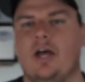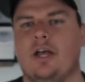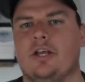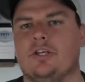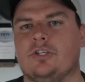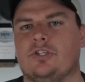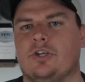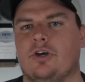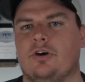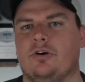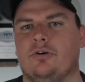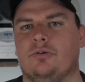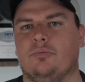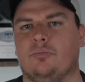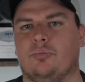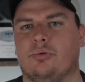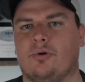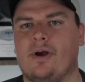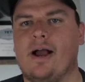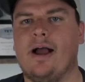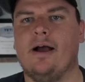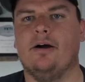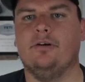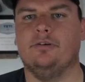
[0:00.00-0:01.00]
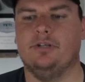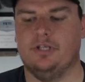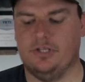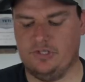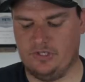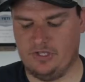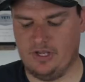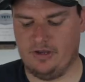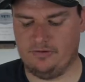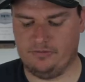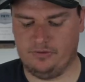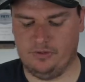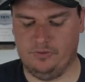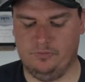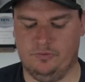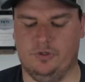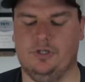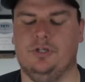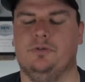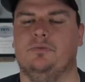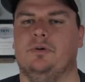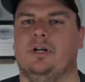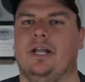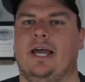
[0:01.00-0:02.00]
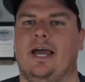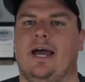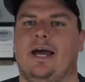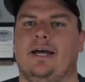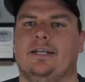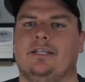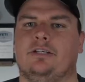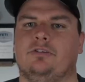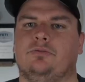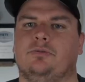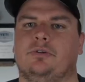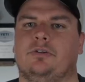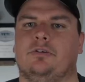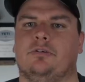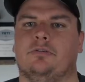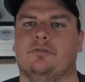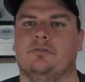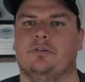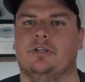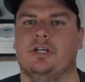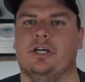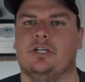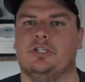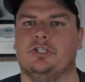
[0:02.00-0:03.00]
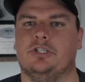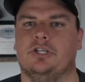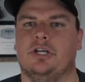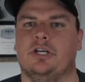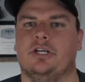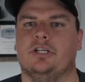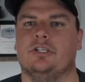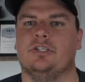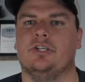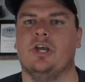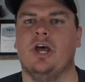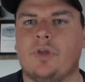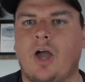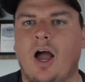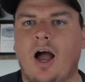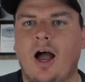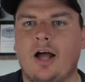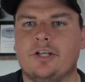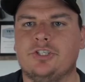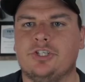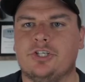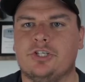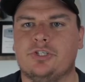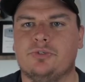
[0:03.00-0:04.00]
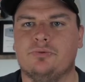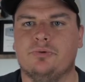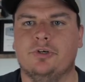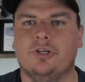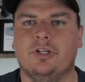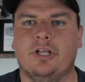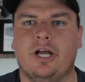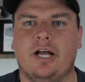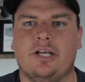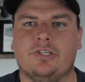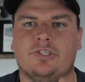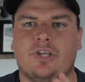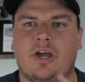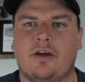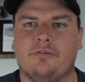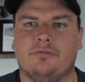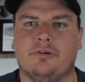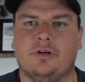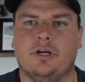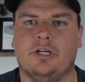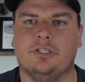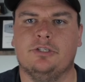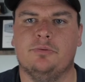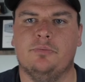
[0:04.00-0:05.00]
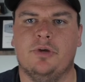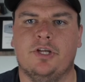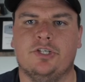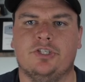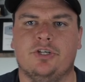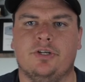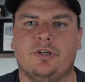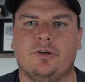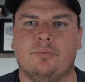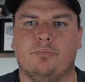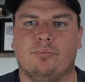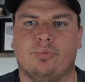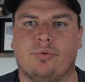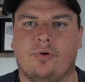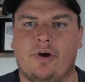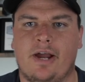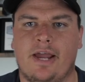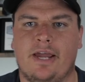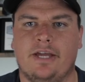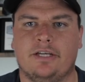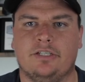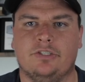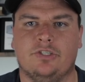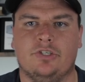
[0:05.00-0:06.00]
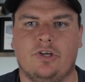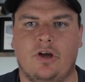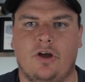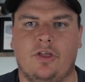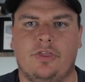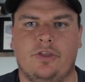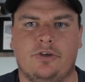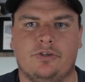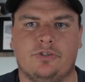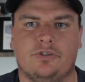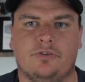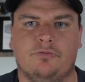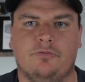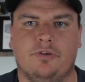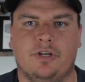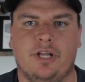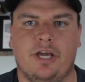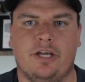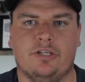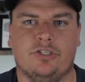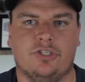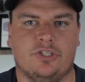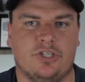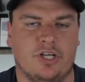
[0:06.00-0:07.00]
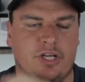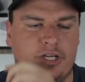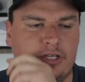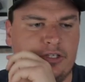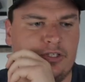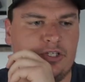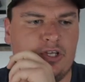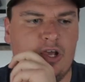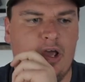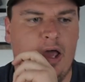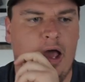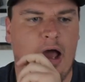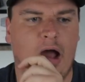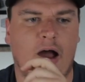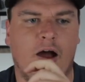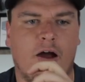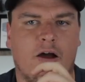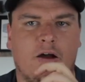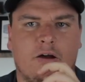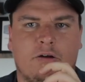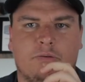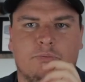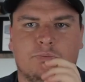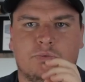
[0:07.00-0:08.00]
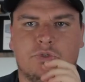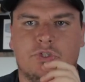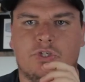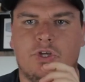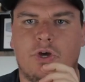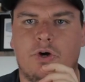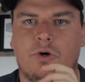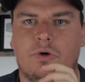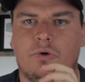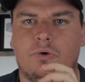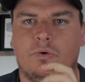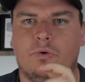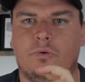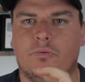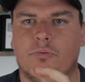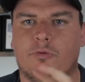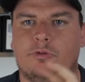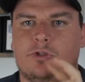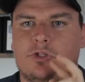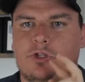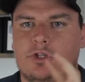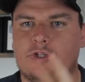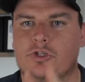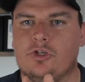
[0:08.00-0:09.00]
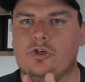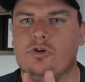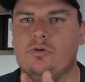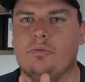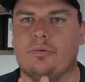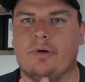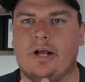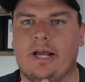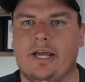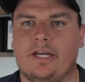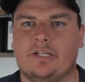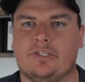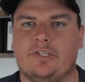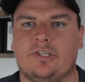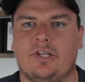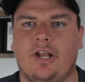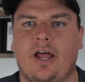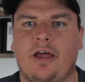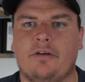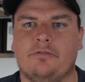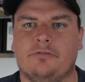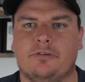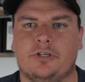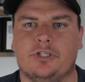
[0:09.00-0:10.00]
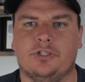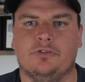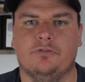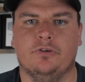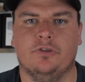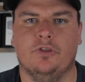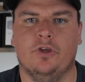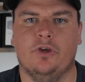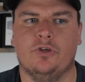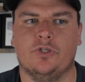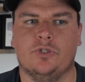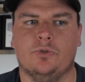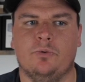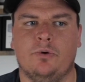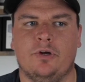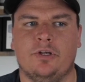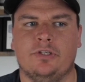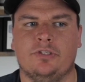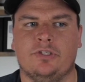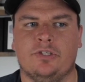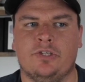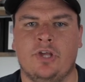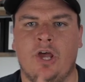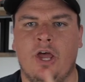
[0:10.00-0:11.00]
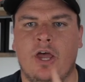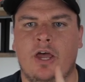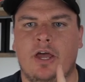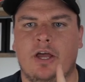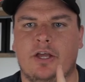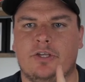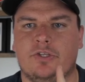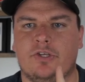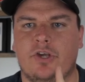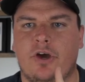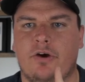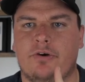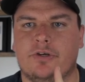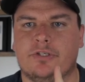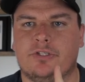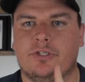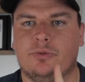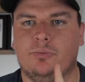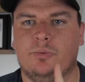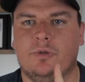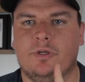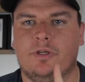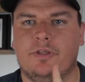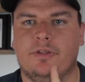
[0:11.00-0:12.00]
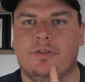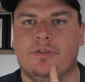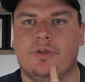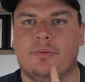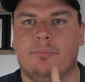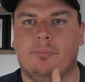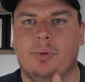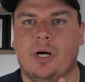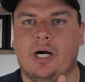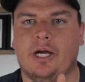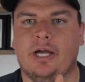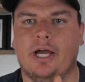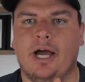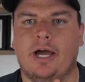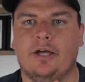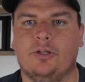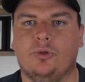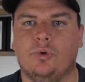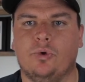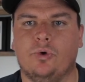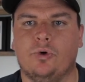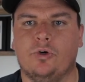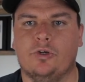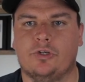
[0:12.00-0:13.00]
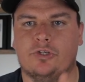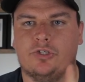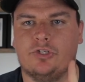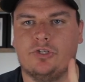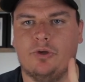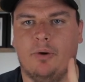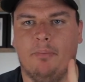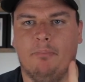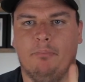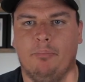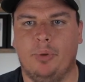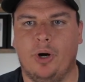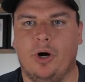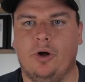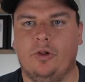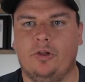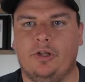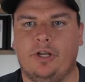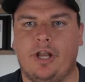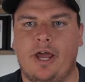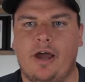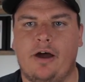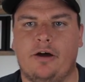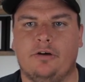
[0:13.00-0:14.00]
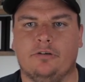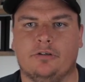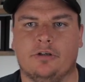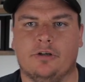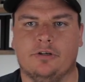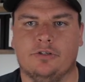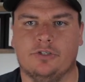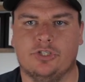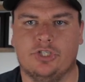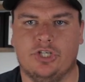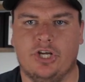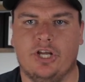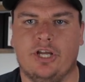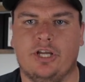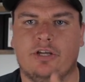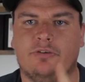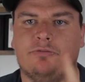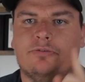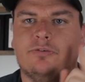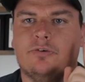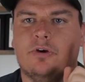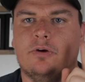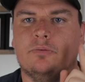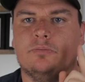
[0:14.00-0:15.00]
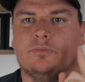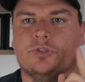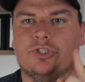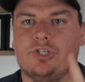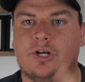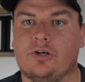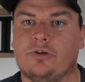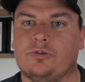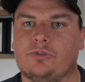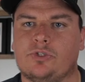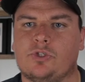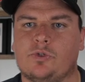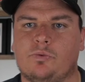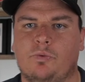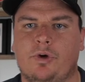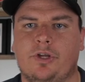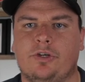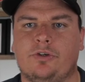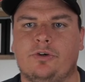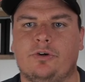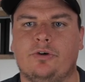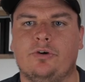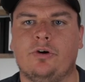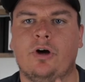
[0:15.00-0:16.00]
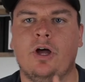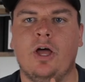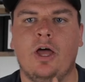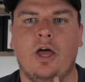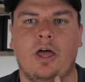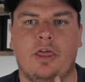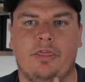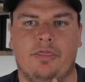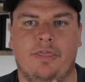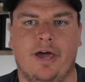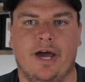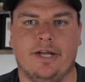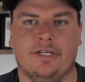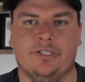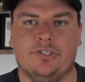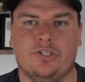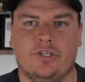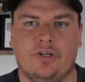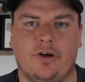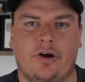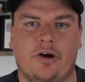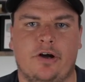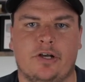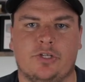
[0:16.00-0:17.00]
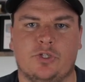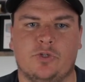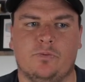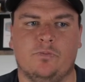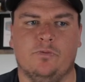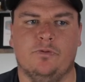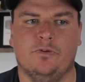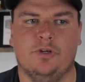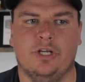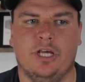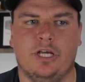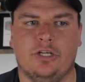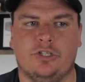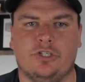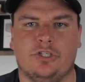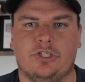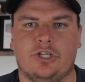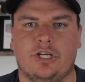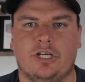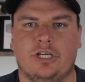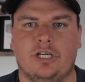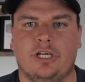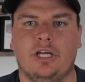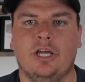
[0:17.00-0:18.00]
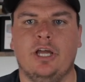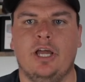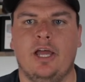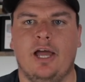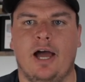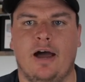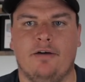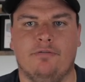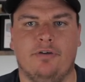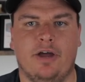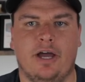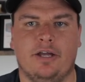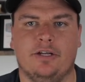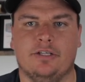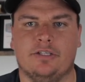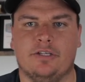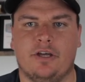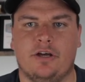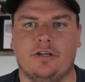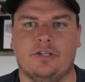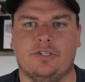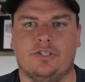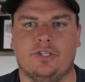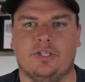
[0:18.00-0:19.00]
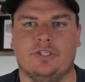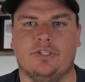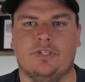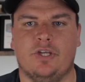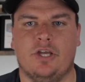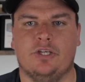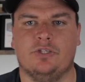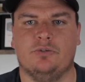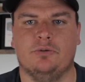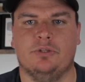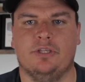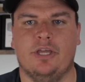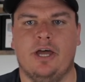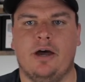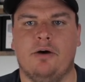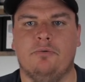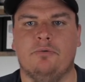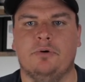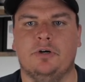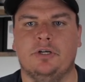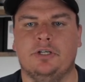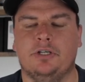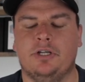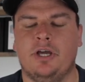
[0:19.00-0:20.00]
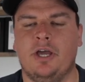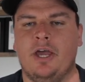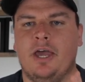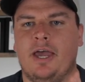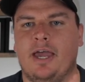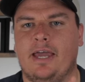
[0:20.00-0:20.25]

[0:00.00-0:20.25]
So brown is definitely one you want to add in with your finesse jigs. I just realized I forgot to mention brands on those finesse jigs. So the two brands that I fish for those ones is going to be the Buckeye Lures Ballin' Out jig from Gerald Swindle. That is an awesome finesse jig. I've had a ton of success with that one.